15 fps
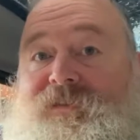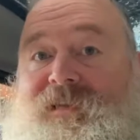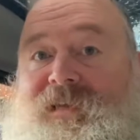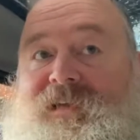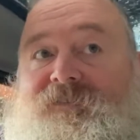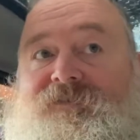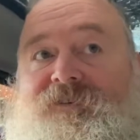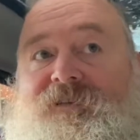
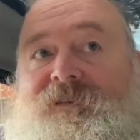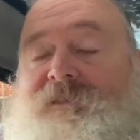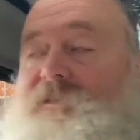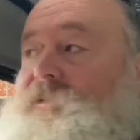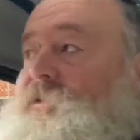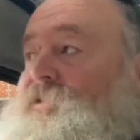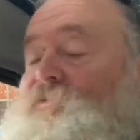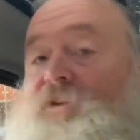leave.
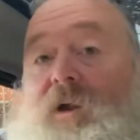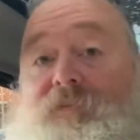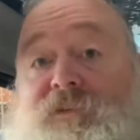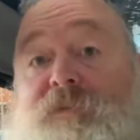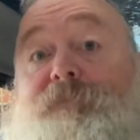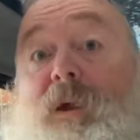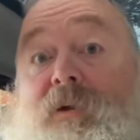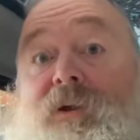Driving
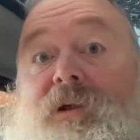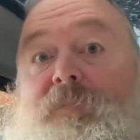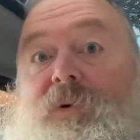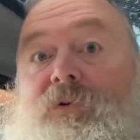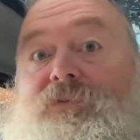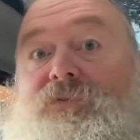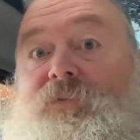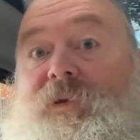to
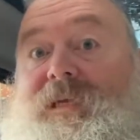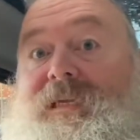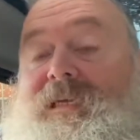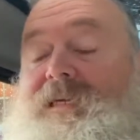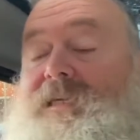Berwick-upon-Tweed.